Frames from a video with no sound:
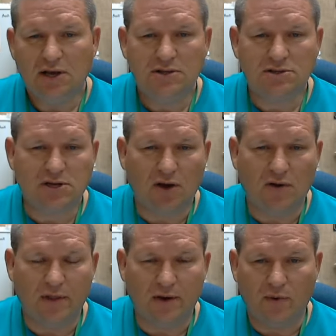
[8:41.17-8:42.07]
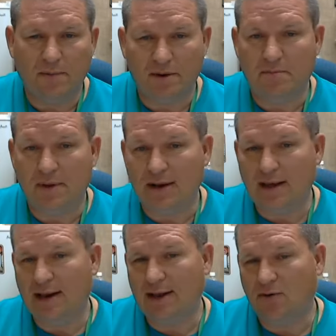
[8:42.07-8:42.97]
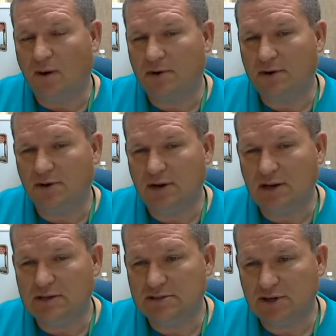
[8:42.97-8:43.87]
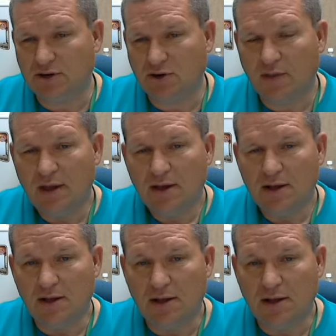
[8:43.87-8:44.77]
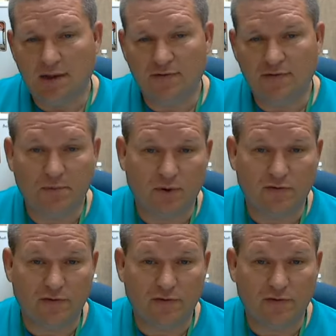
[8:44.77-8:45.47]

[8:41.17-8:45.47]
to show that women and men had equal opportunities here in sports.